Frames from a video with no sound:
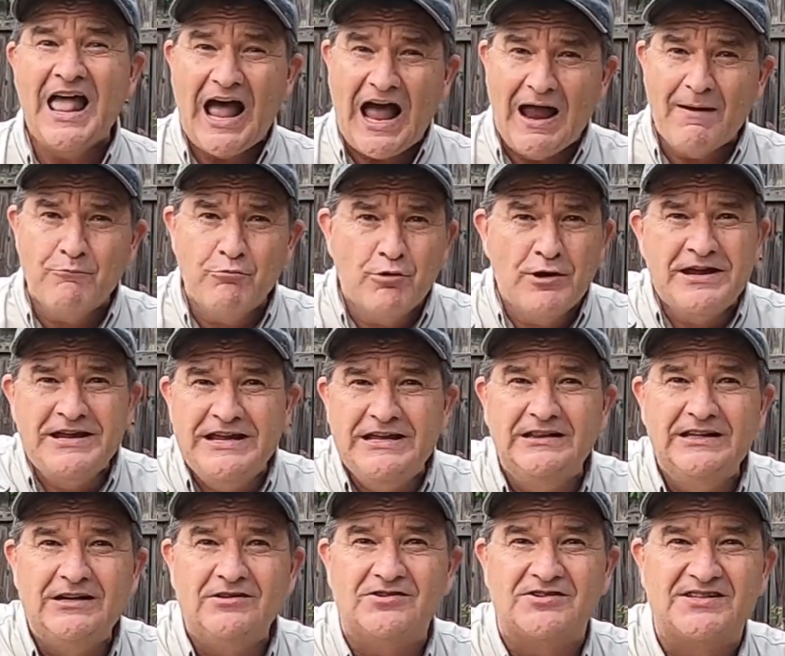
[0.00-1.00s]
I bring
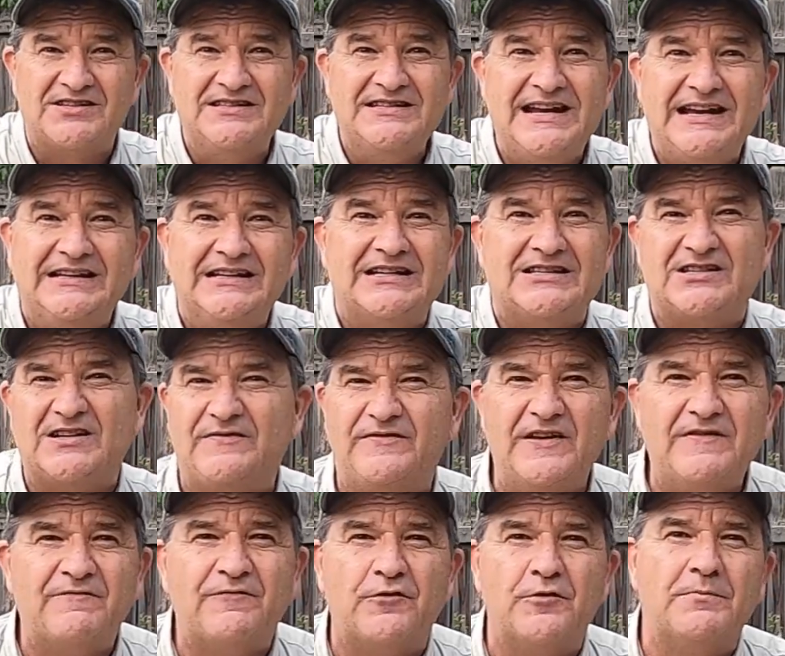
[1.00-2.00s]
you little sniglets of
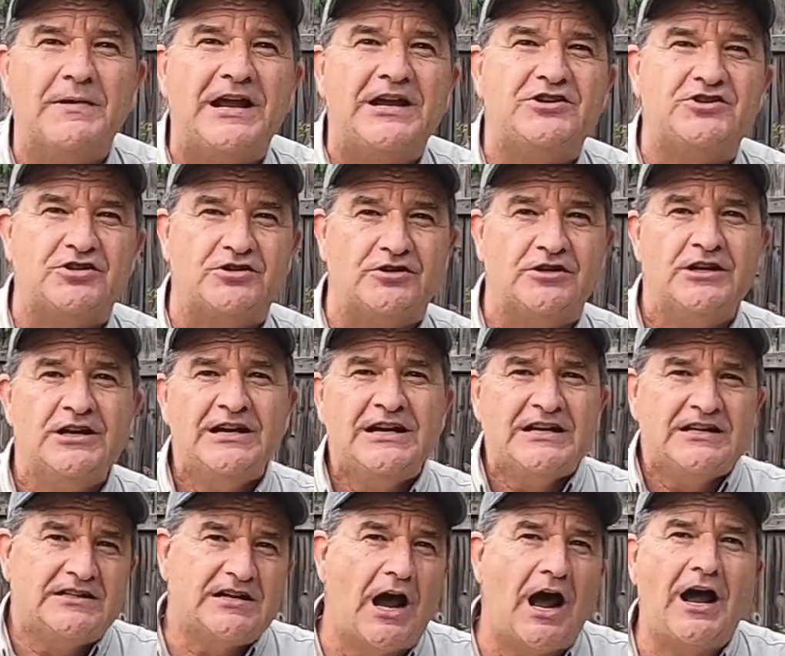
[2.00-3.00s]
information,
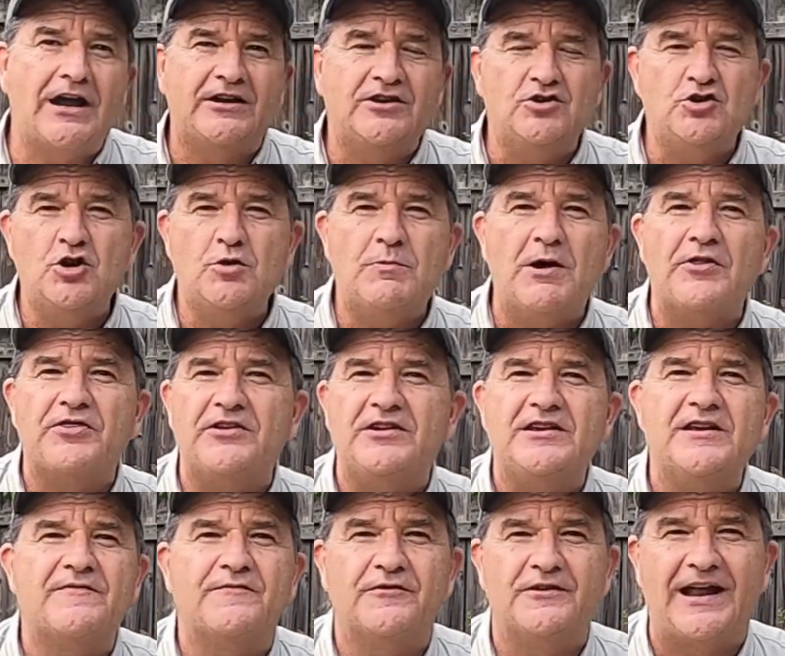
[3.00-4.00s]
talking to you about the
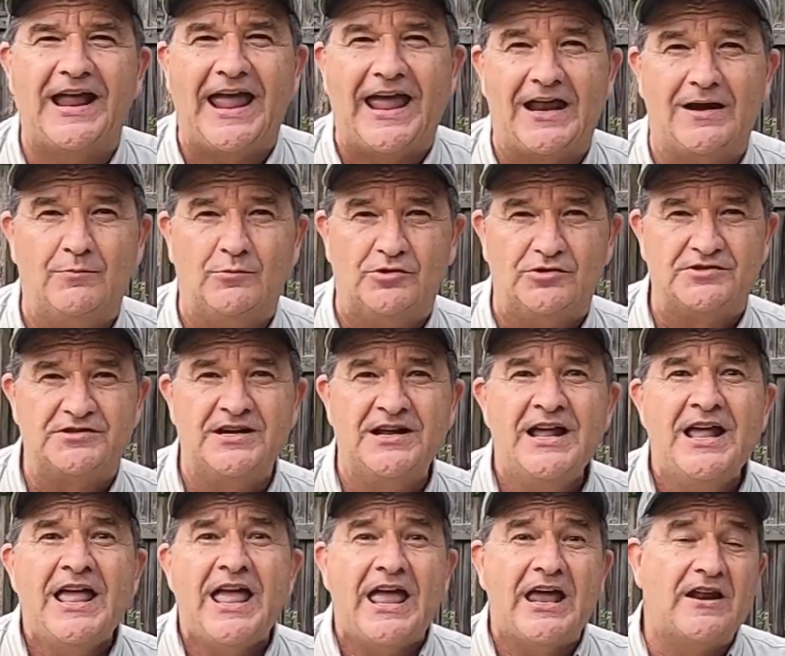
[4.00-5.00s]
different animals.
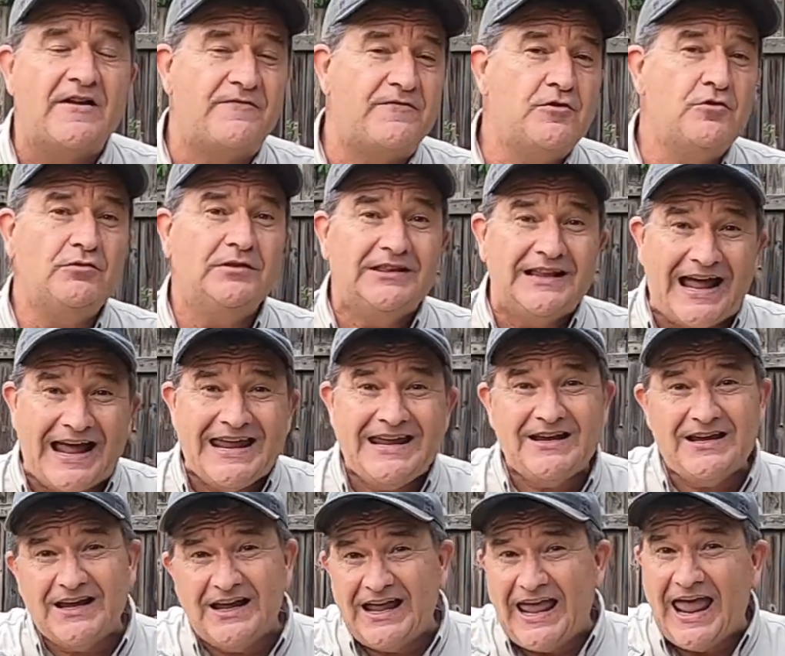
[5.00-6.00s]
And if you
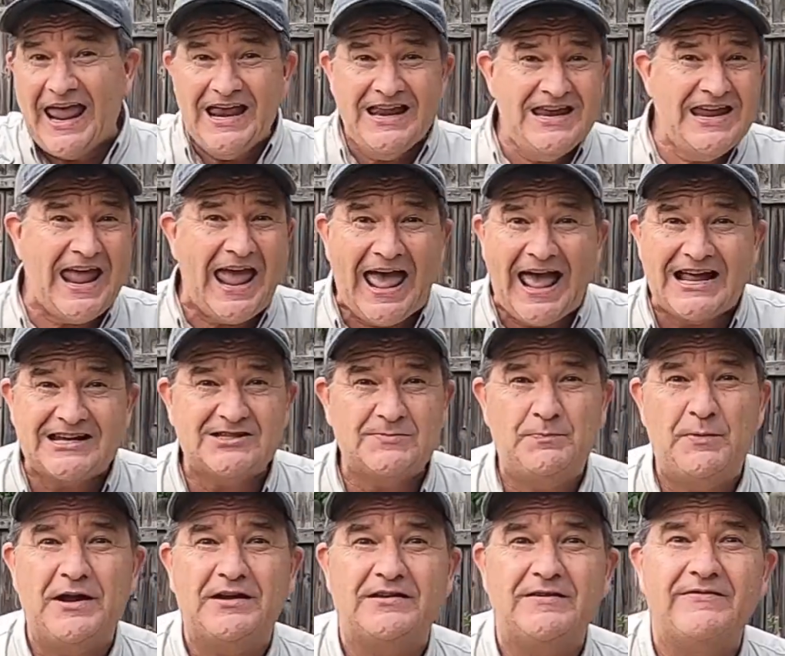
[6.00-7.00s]
like any
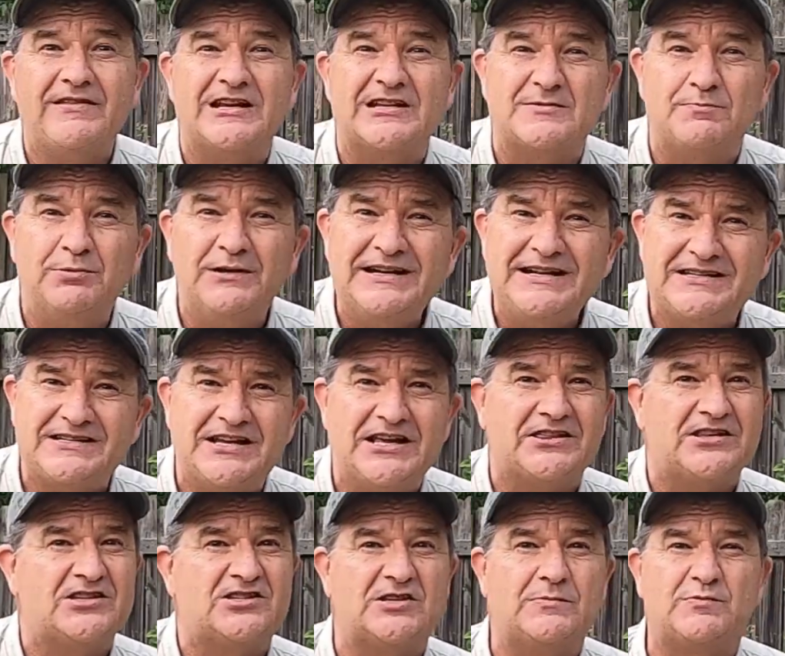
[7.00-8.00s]
aspect of this, please
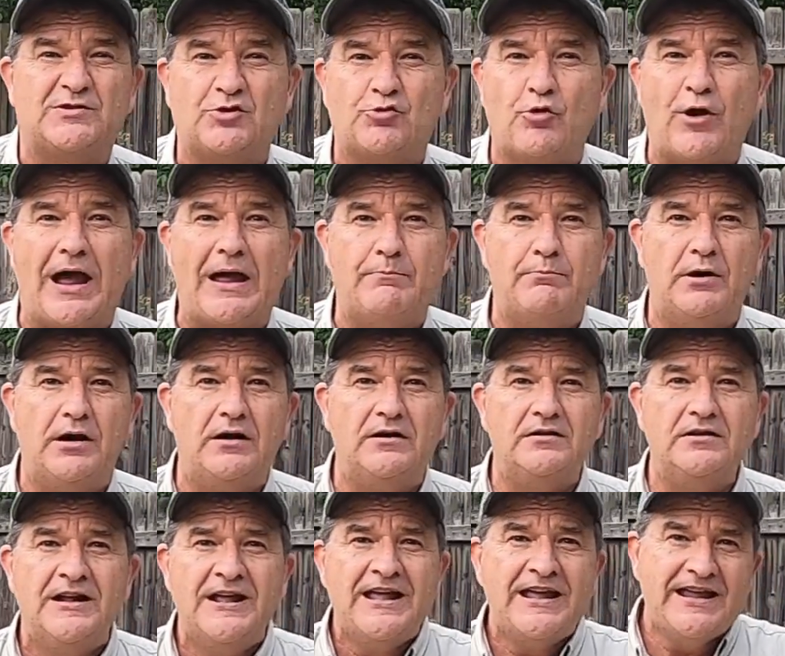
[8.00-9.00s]
hit the subscribe
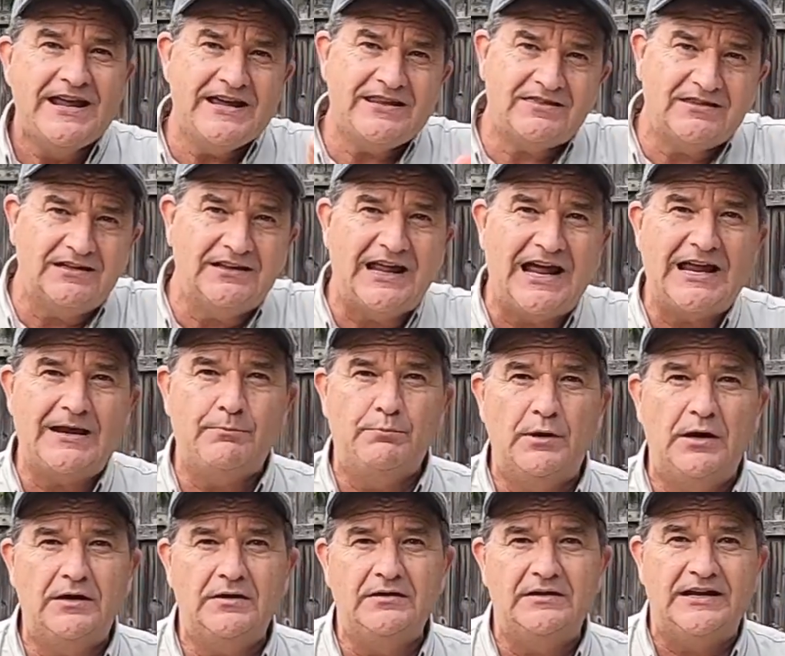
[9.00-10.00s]
button, hit the like
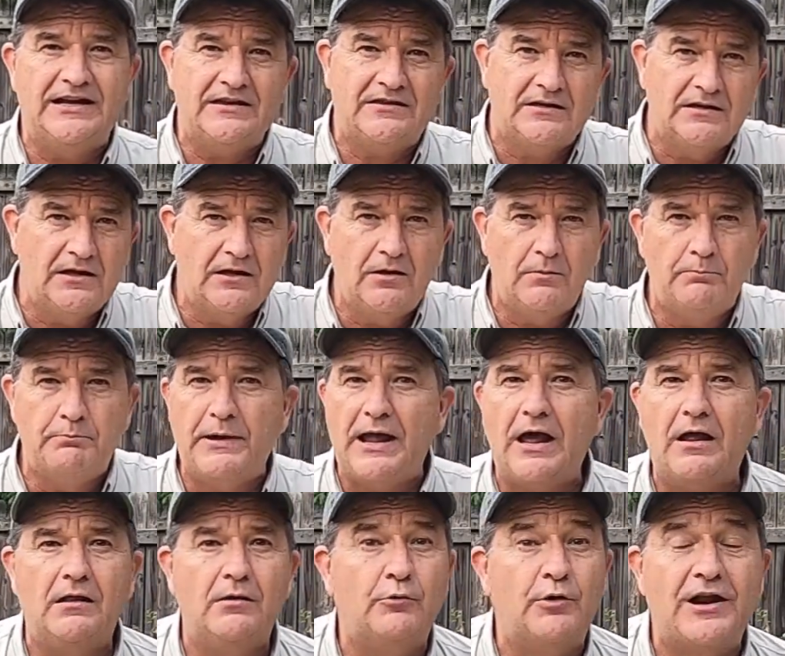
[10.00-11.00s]
button, hit the little
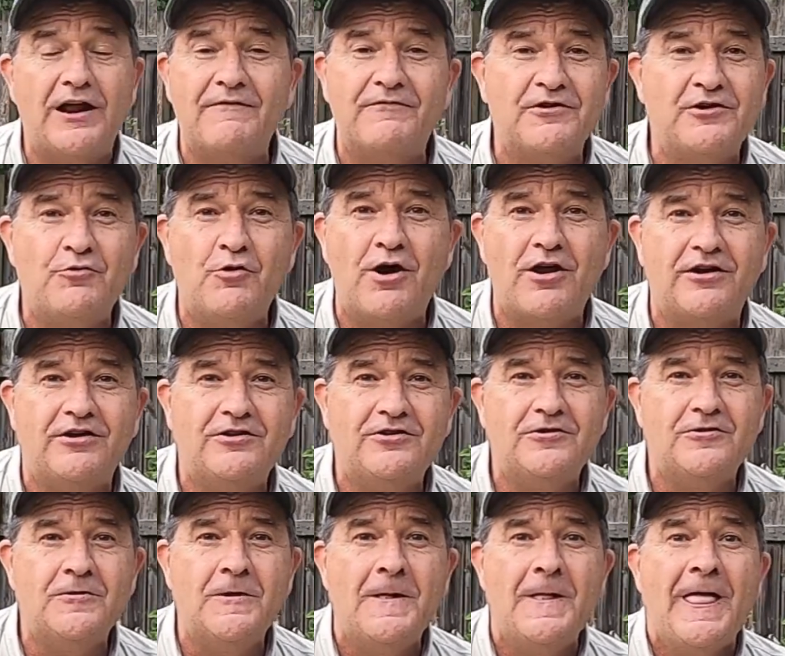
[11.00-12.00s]
bell, whatever you want to
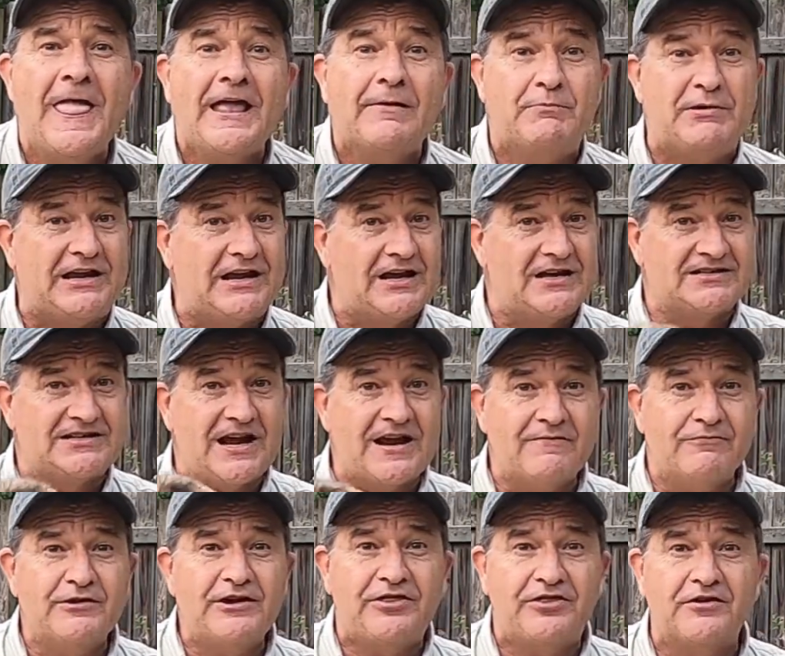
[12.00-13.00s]
do, because
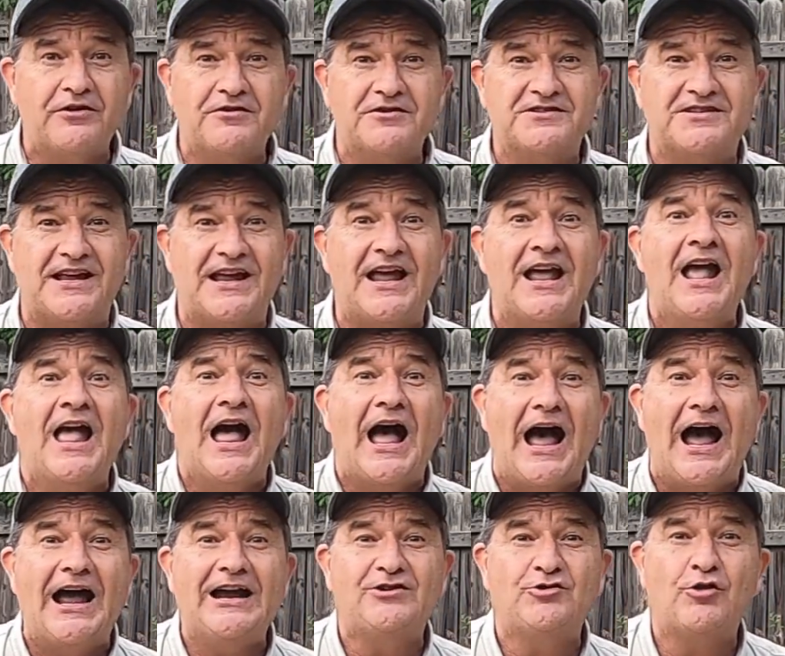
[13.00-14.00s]
every Thursday
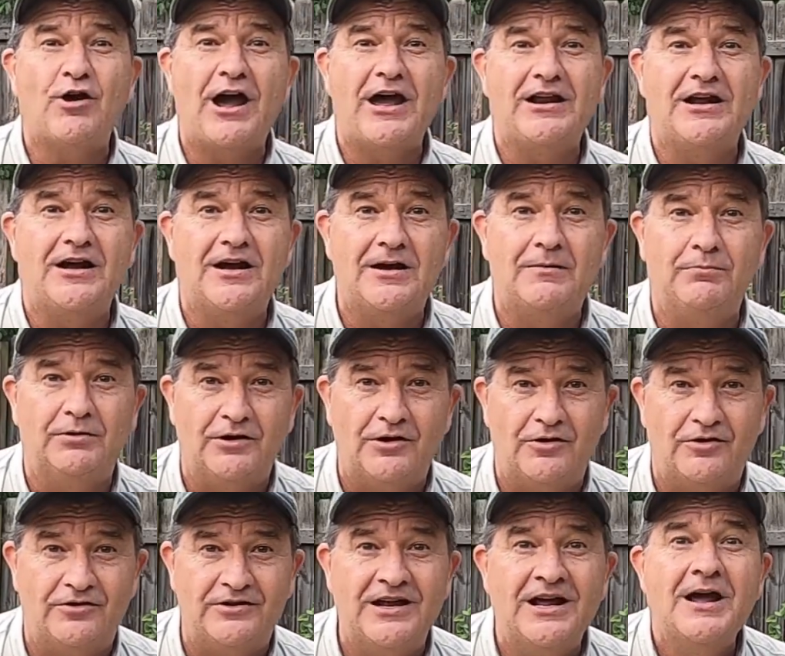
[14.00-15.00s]
I try to
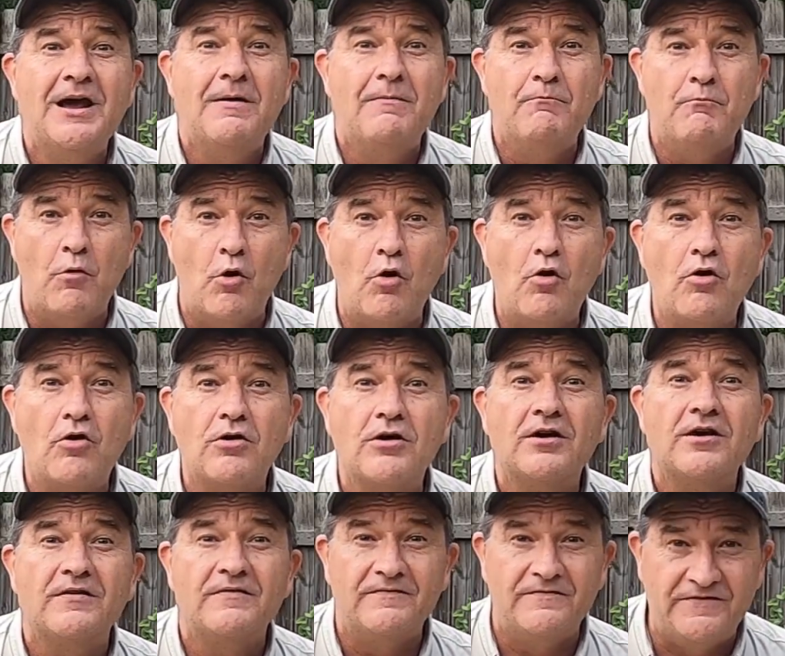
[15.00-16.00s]
upload
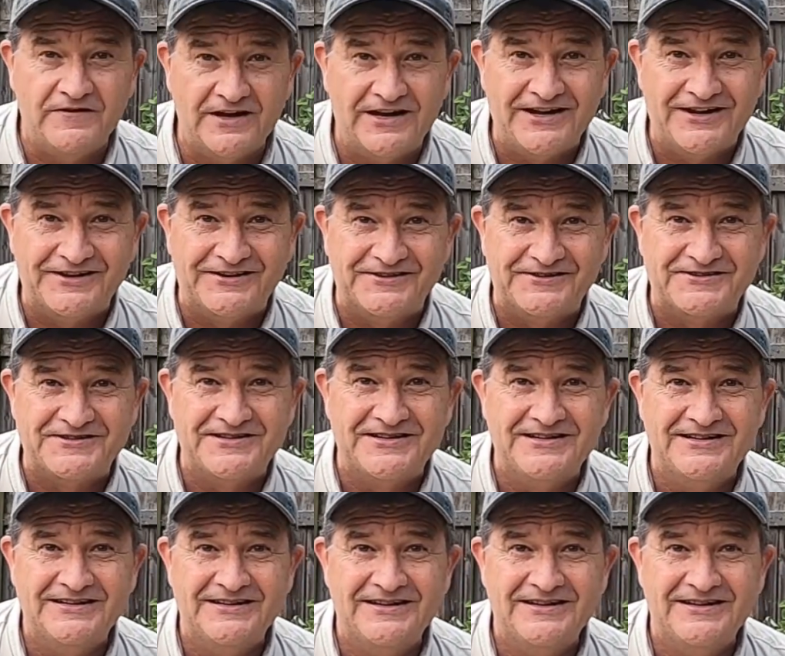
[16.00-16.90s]
more videos.